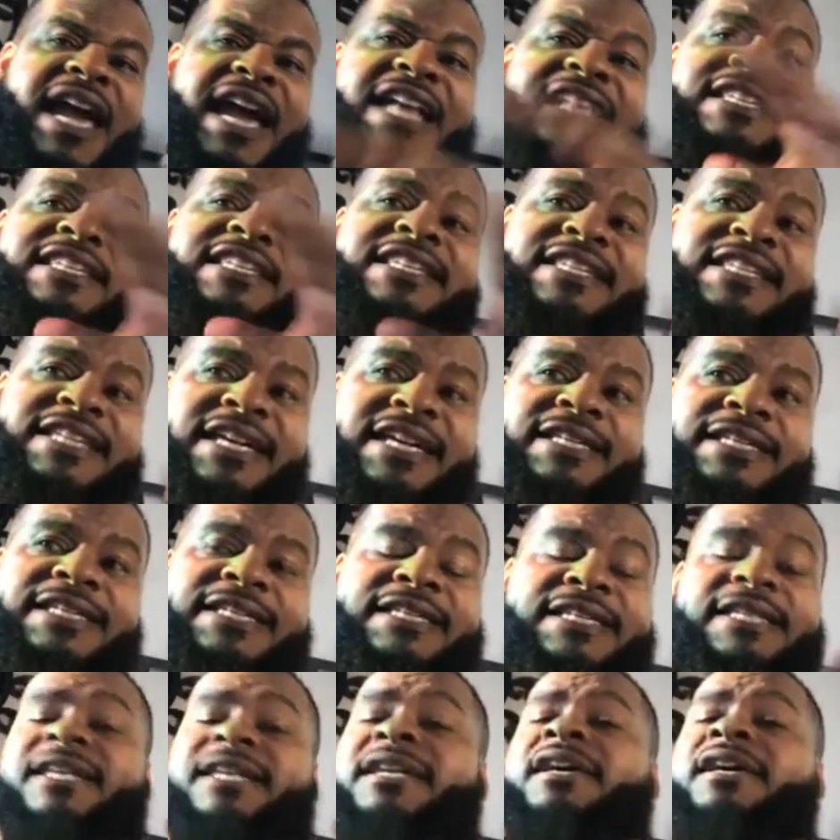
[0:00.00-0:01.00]
And
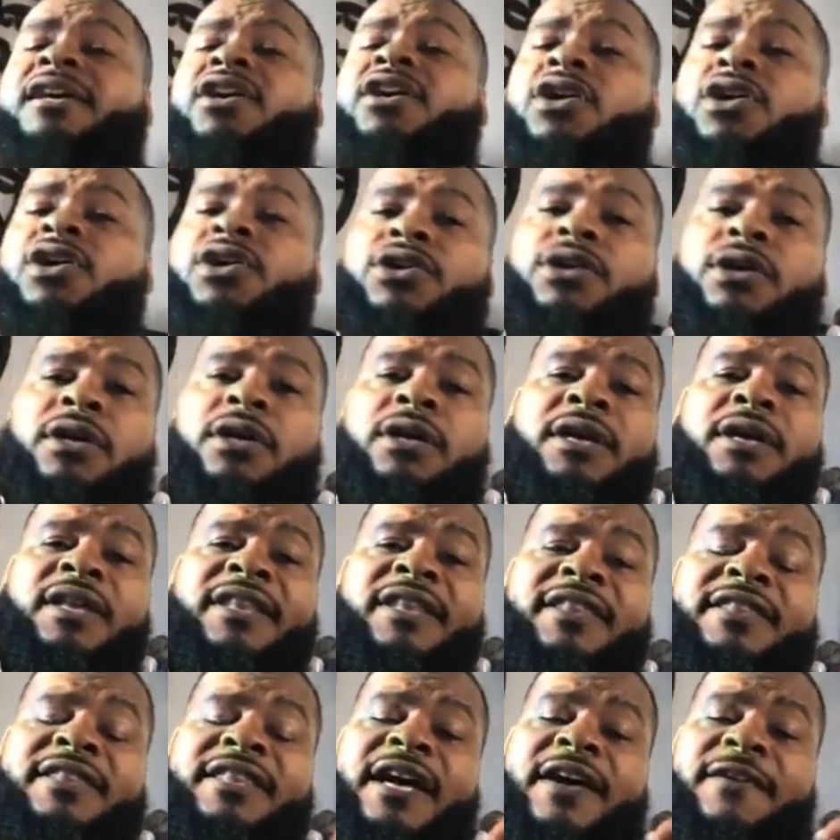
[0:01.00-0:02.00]
since
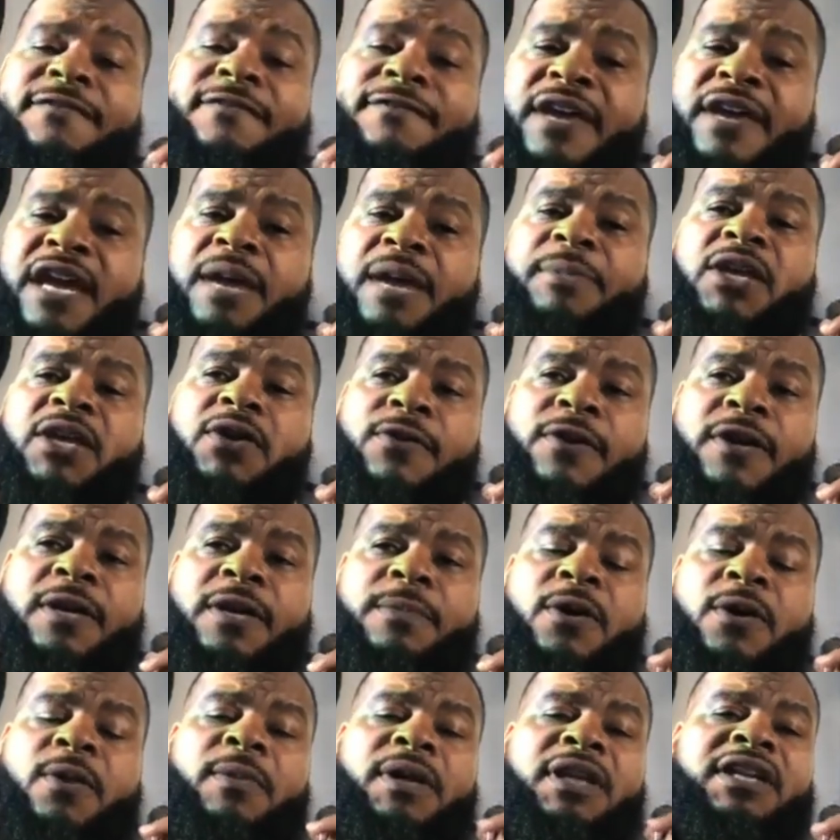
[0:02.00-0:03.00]
that family,
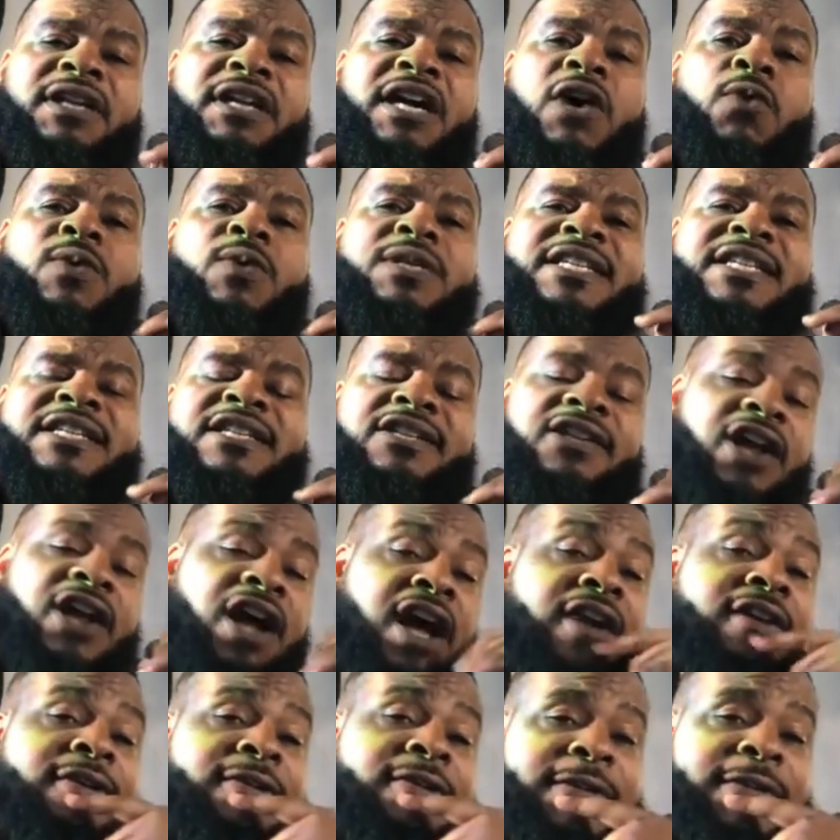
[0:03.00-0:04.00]
rahimahumullah, was
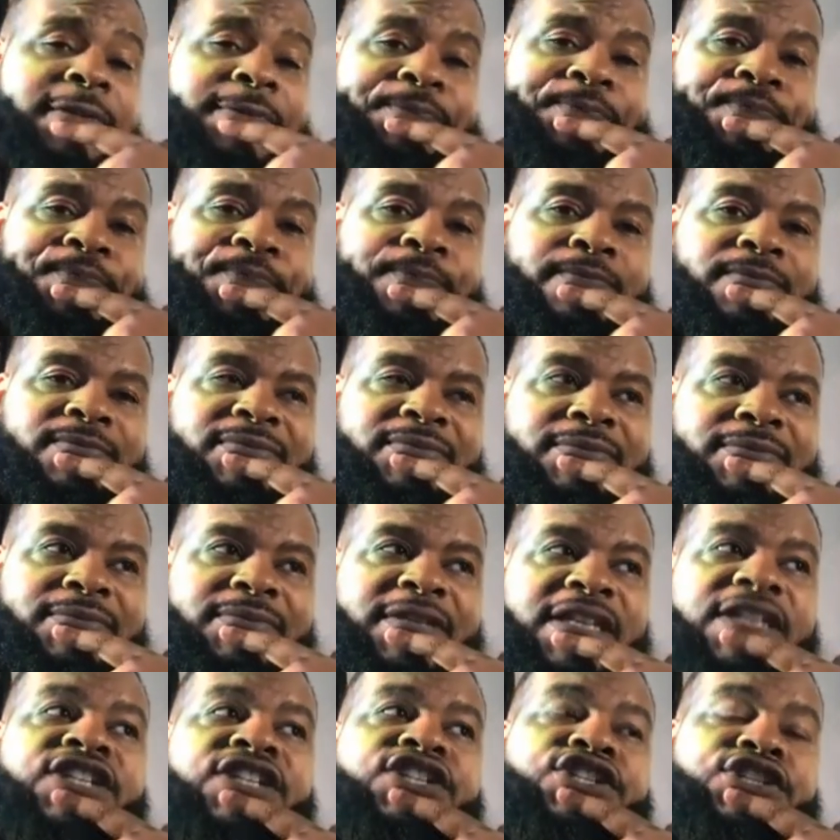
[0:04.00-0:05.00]
slaughtered
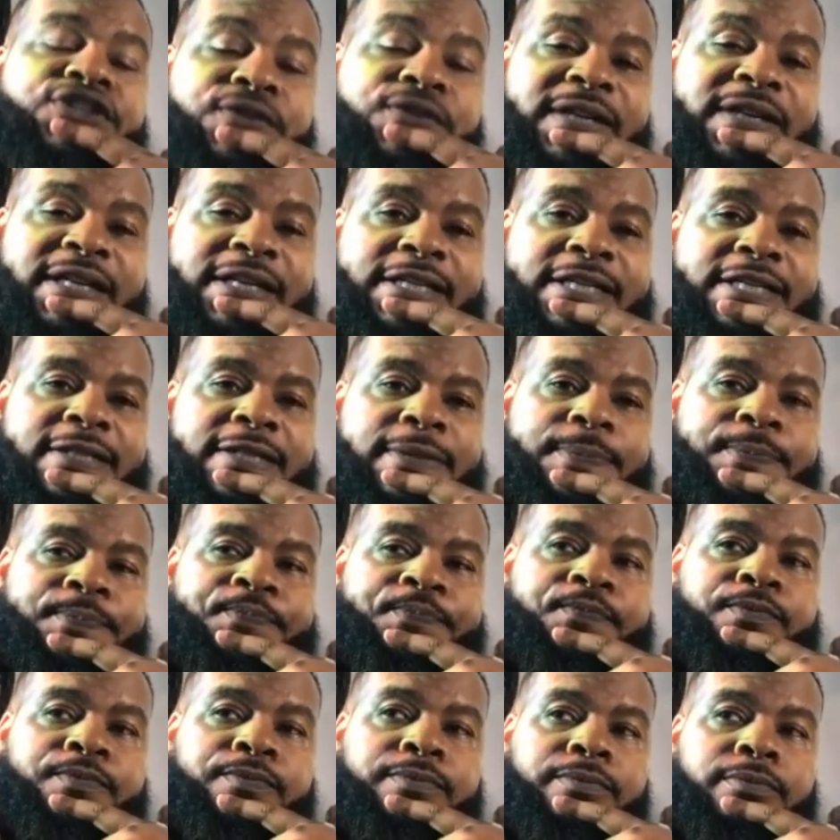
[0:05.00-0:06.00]
in the streets,
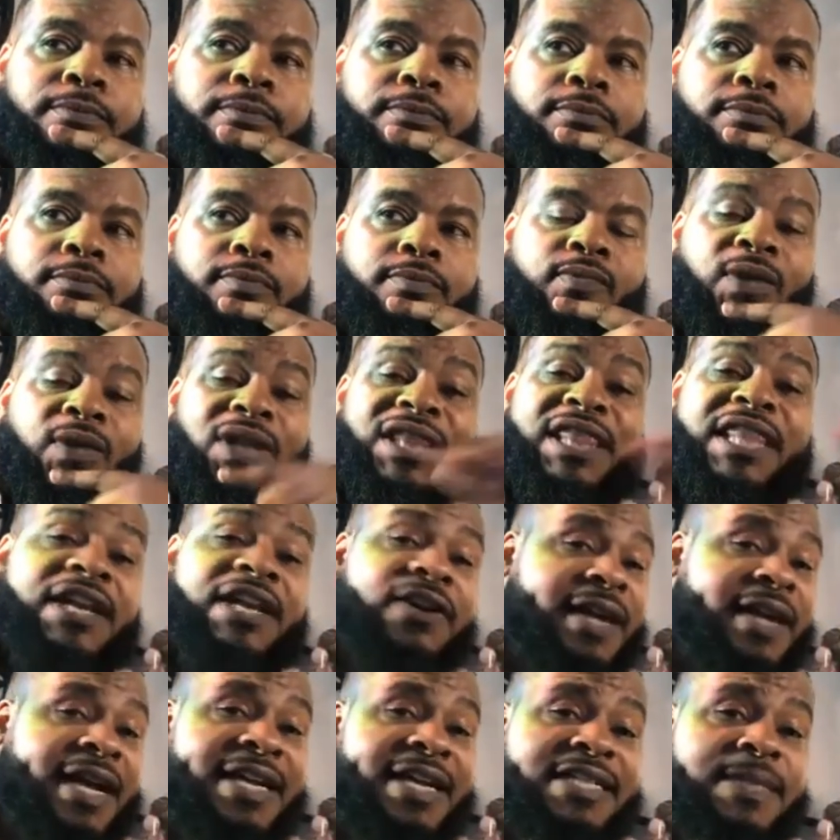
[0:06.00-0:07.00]

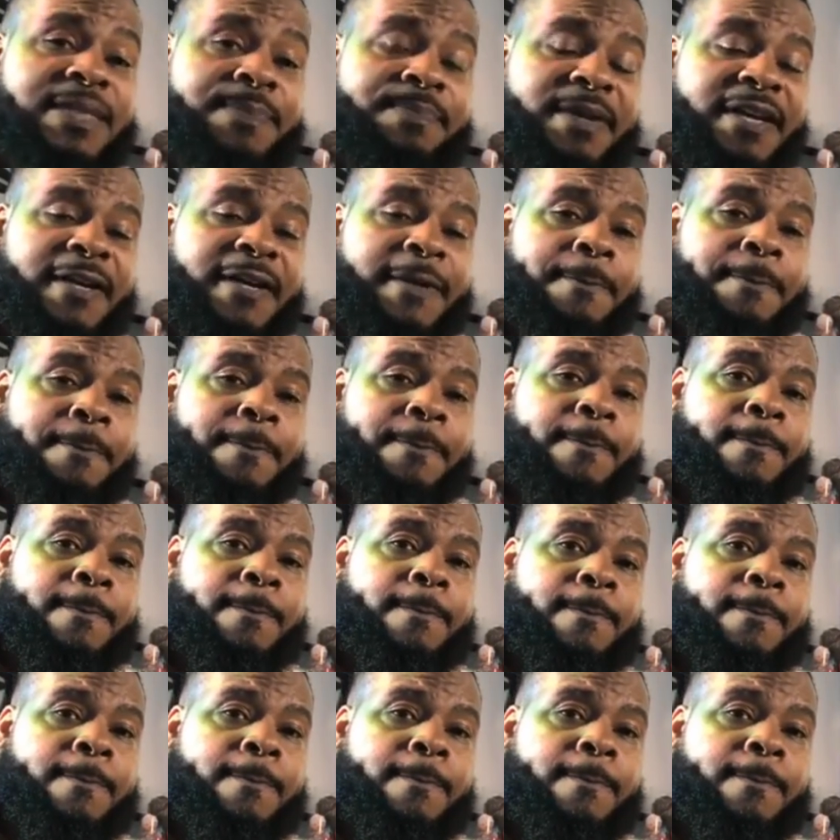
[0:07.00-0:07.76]
there has been,